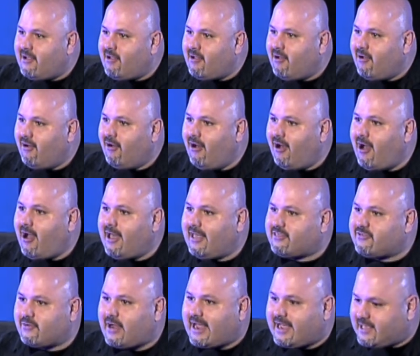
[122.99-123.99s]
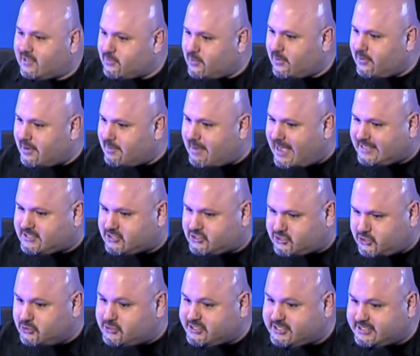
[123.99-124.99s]
Oh, that's right, because we're in
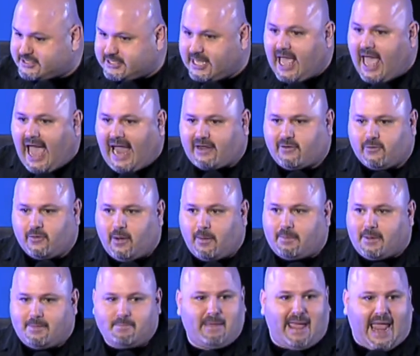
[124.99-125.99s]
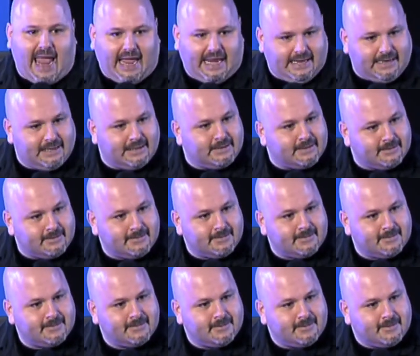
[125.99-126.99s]
Massachusetts. I grew up in Maine.
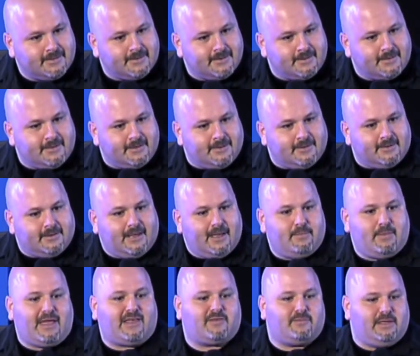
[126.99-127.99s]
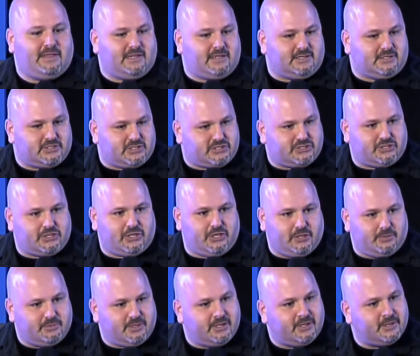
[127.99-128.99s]
That makes me a little
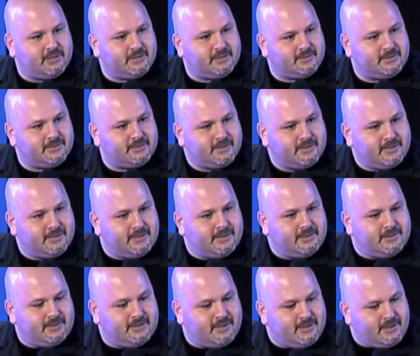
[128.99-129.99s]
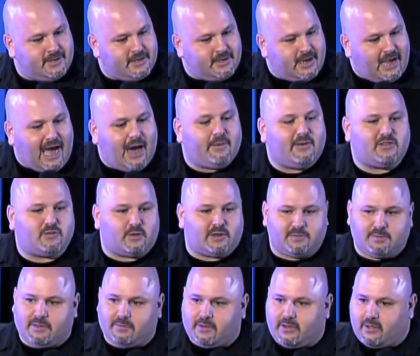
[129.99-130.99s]
disturbed. I always want to
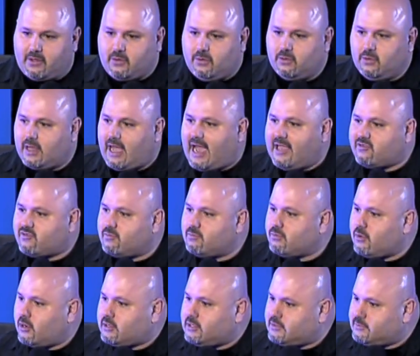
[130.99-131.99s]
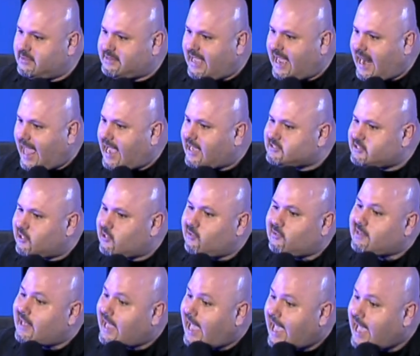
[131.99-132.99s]
be one of the cool guys from Brooklyn with that accent going
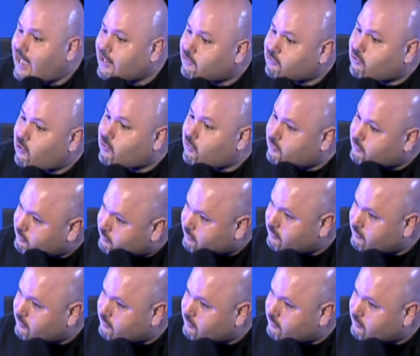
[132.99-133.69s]
like, hey, how you doing?